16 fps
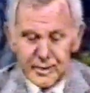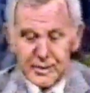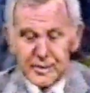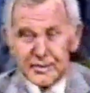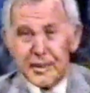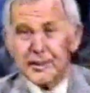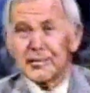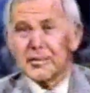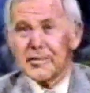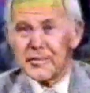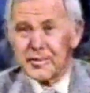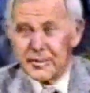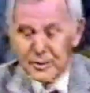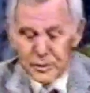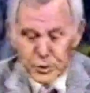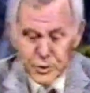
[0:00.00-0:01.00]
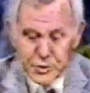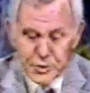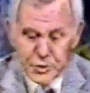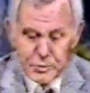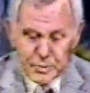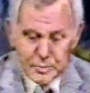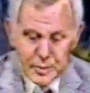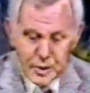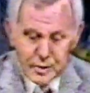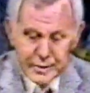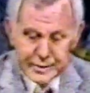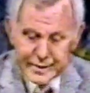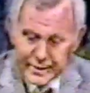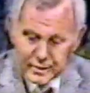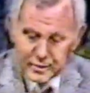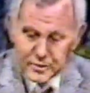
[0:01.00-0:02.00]
It is not considered good
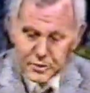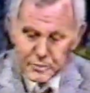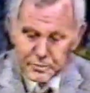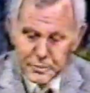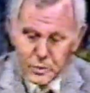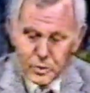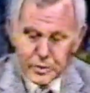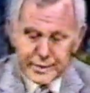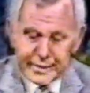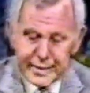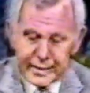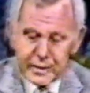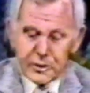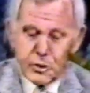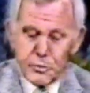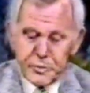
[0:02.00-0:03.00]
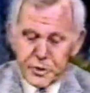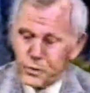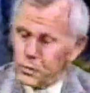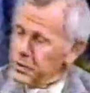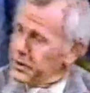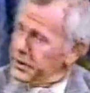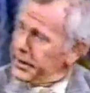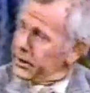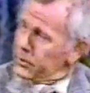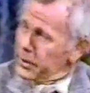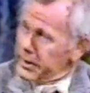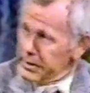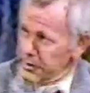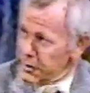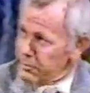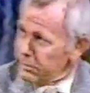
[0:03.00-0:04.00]
supermarket etiquette to bowl a cantaloupe into a
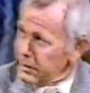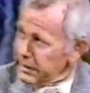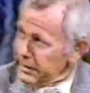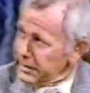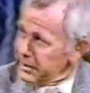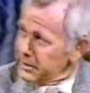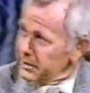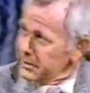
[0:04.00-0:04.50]
Gatorade display.